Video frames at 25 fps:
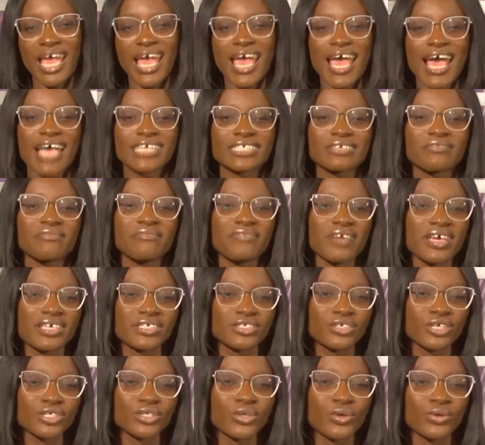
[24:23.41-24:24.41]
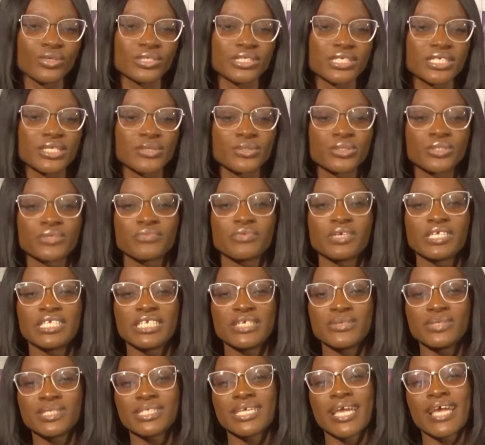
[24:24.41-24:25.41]
as investors continue to
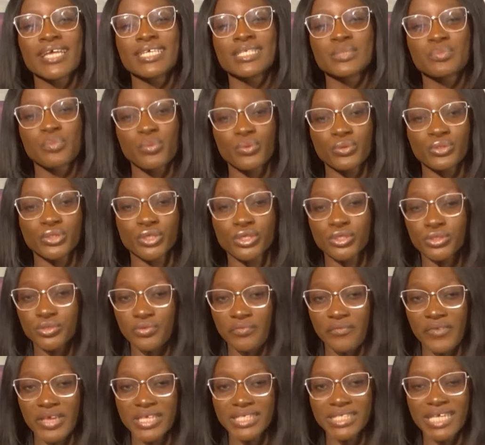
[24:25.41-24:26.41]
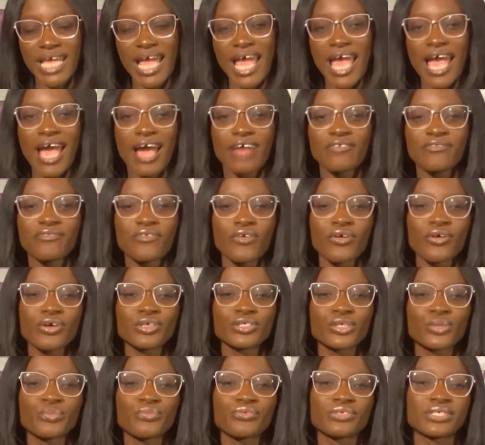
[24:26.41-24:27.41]
reduce their exposure to risk and focus
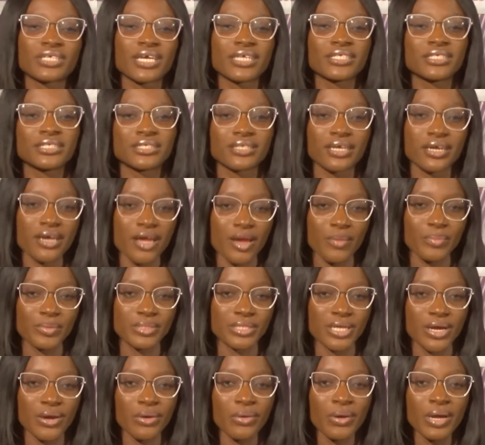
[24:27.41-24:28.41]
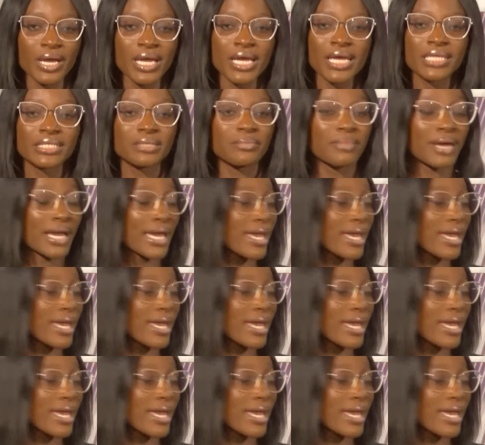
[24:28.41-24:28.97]
on protecting their capital. The market